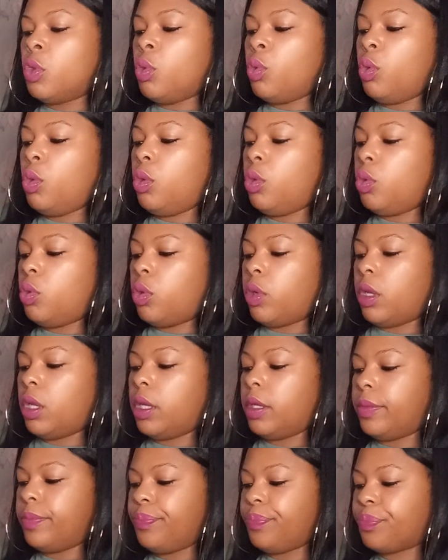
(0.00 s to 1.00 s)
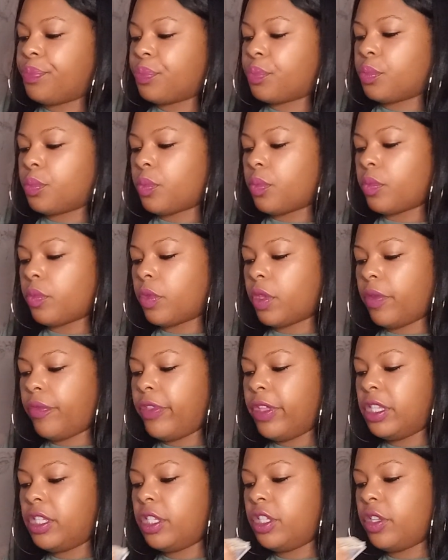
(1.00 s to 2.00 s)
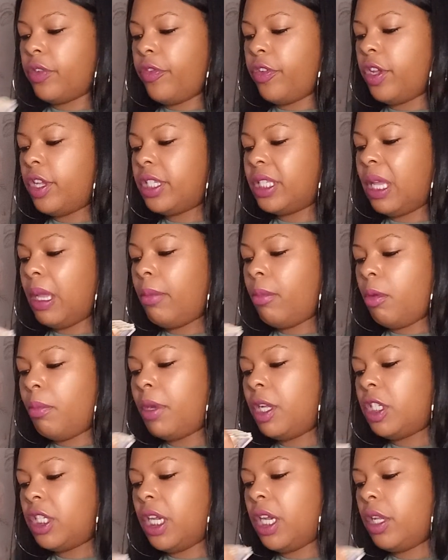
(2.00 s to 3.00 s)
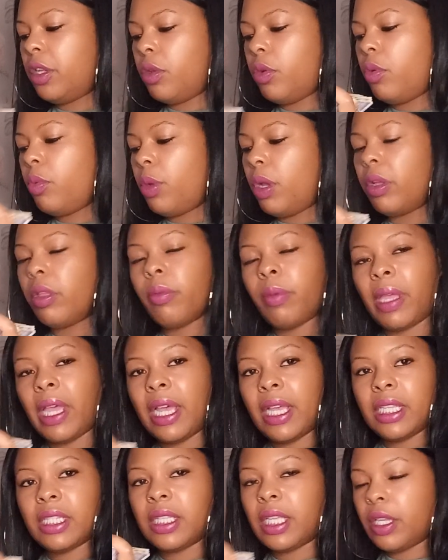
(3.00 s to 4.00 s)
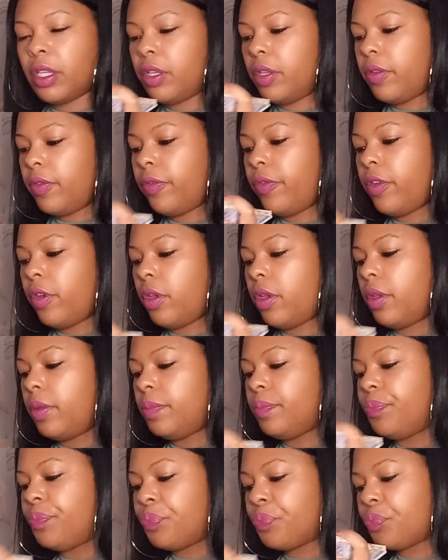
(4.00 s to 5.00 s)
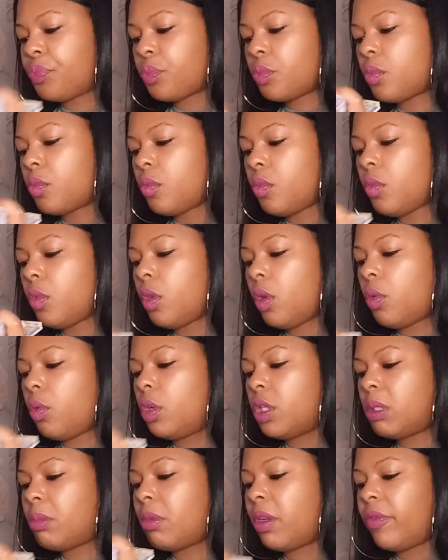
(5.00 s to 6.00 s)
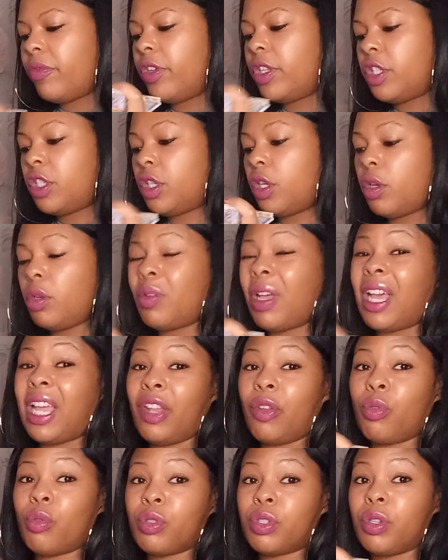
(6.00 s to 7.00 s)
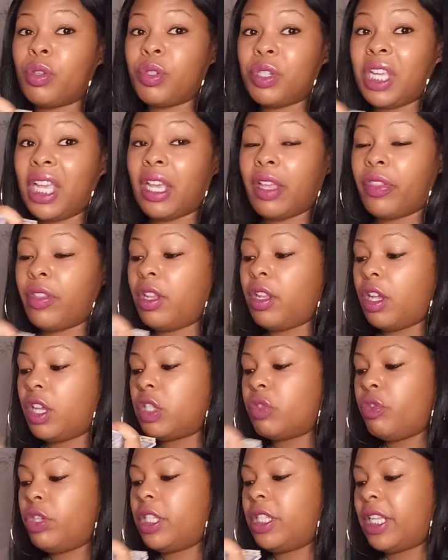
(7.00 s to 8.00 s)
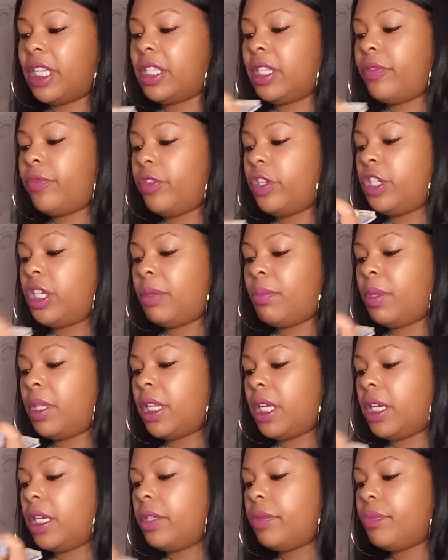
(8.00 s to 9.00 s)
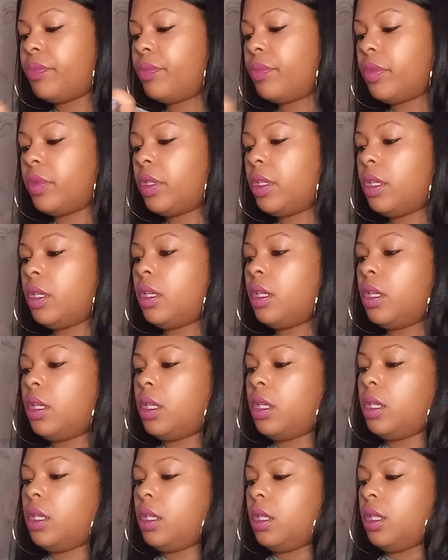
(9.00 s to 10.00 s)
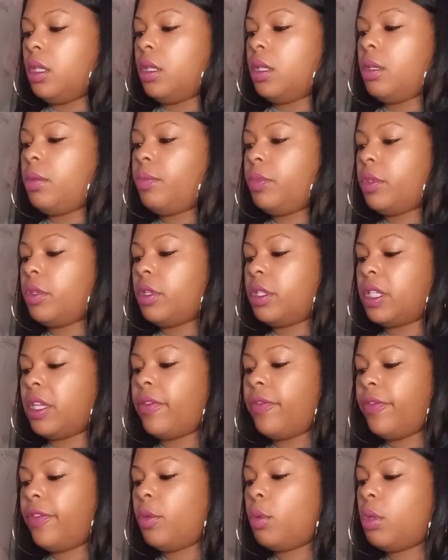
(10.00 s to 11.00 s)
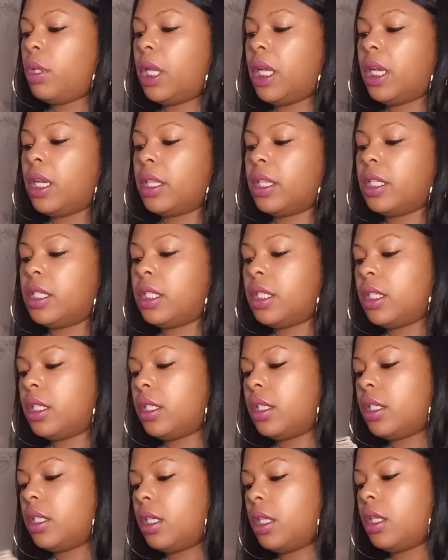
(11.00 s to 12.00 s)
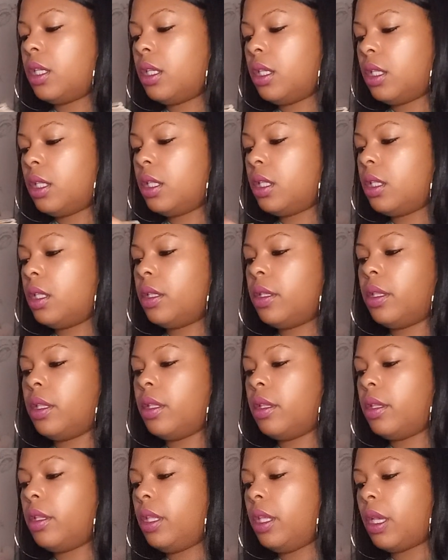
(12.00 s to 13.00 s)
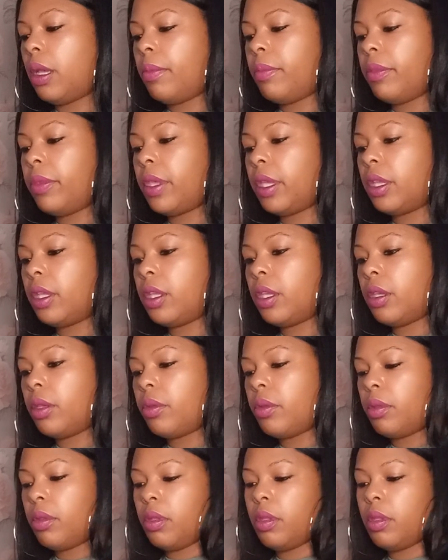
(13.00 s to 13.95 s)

Oh, this is your first time on my channel. Welcome, guys. Thank you for watching my video. And also check the last reading I did for Gemini. Because I feel like this is... Yeah, thank you.